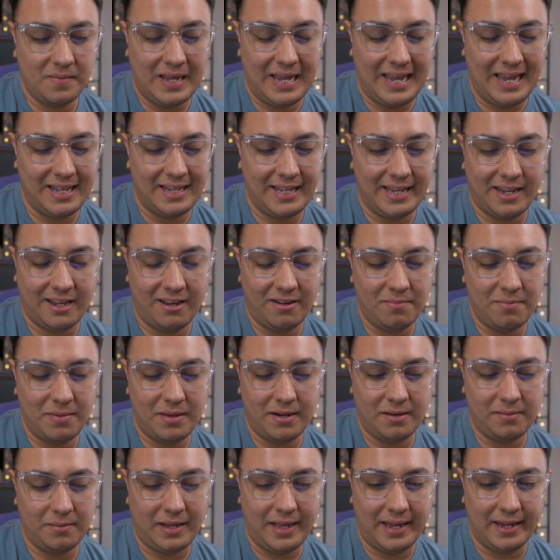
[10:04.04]
it could have
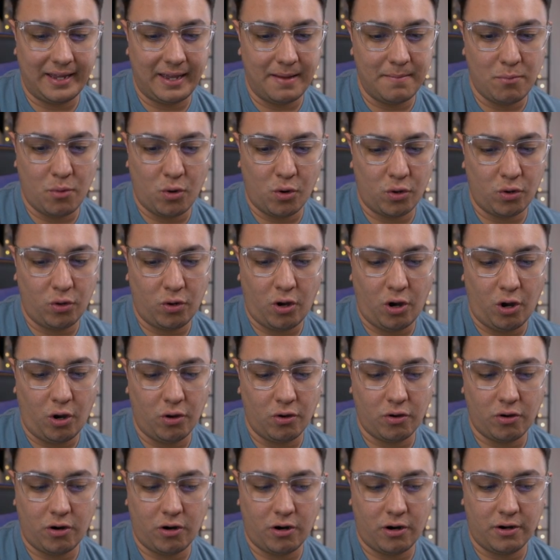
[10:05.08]
been a like Immortal
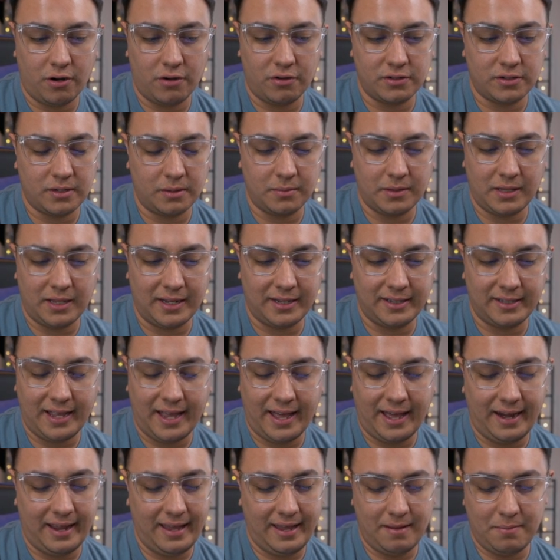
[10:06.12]
Hulk card or something like
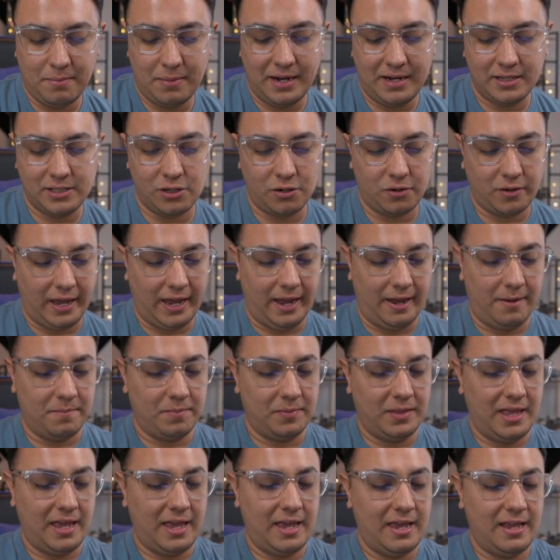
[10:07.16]
that. But it's okay.
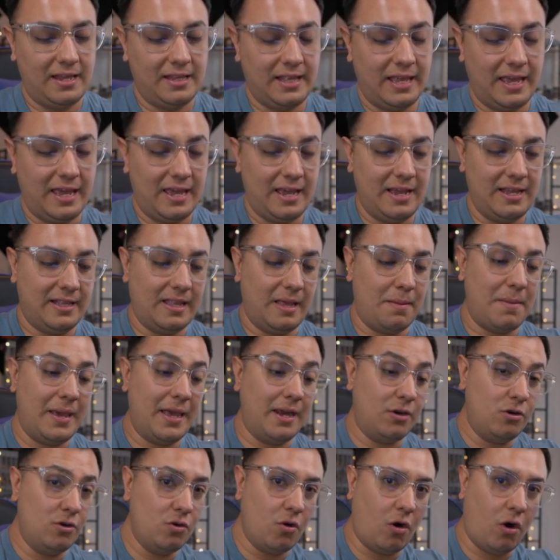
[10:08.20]
They
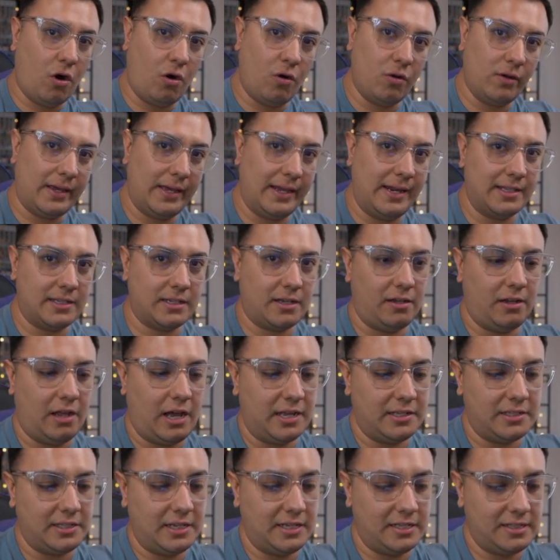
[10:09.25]
made a new Hulk and it's
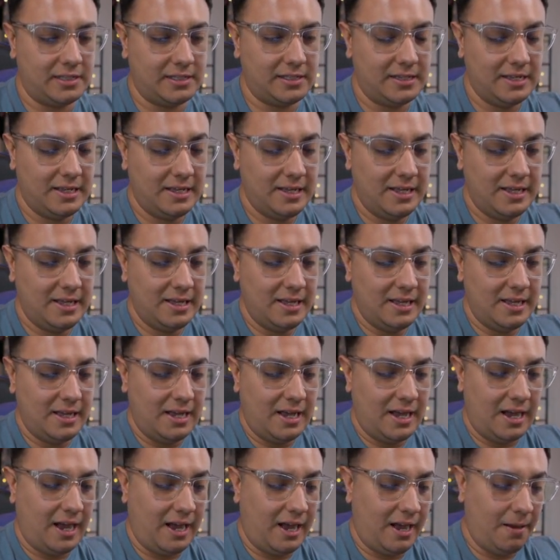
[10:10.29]
Colossus.
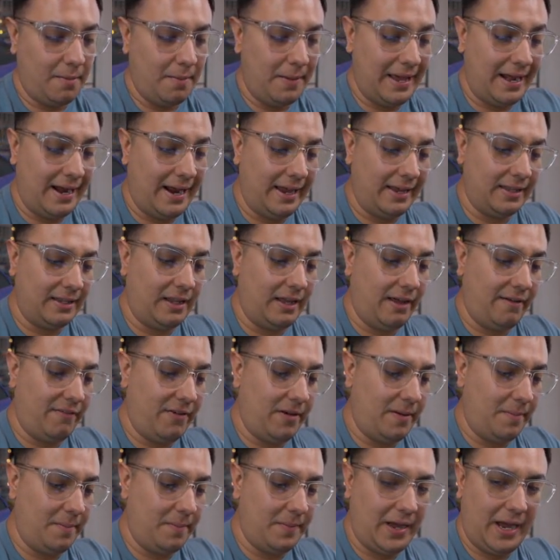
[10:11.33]
And I love
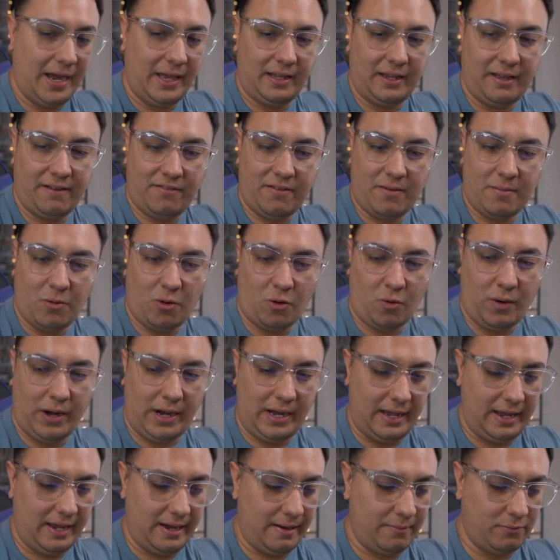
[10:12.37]
him. I love him
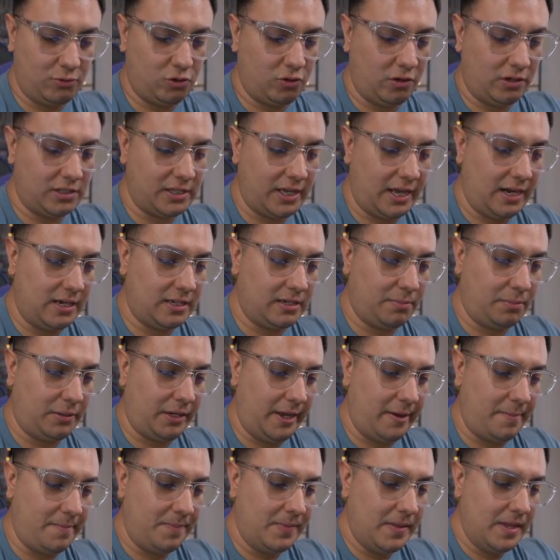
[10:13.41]
already, and I'm so excited to
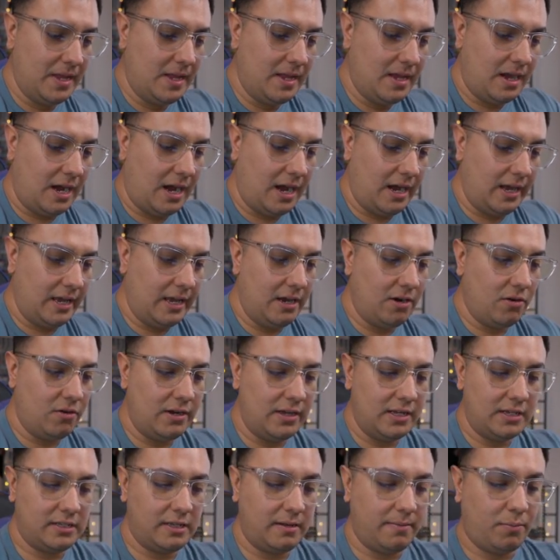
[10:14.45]
play him. Here
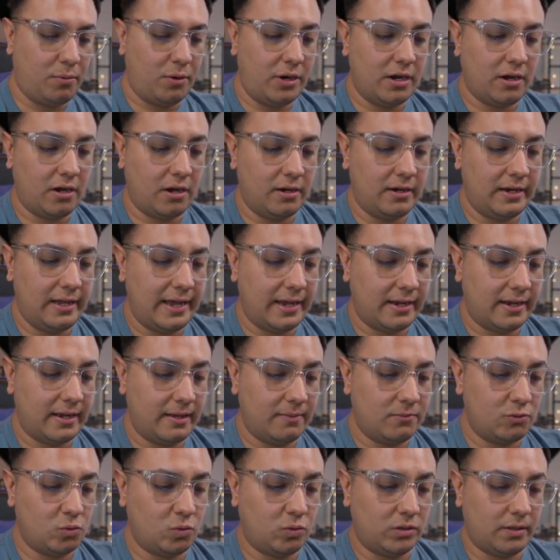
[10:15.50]
is the precon deck.
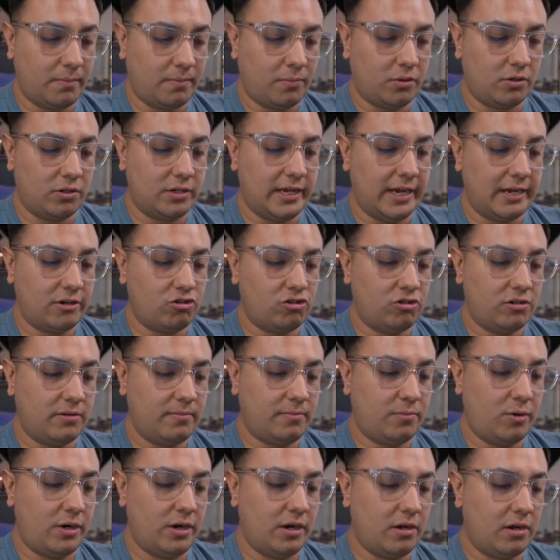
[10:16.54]
Comes with a
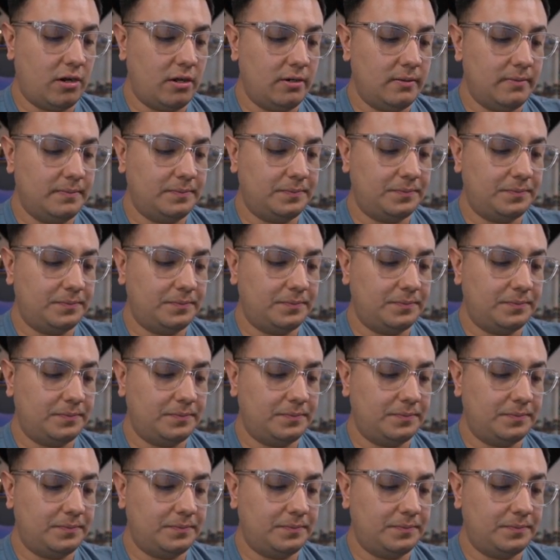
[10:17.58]
protection precon.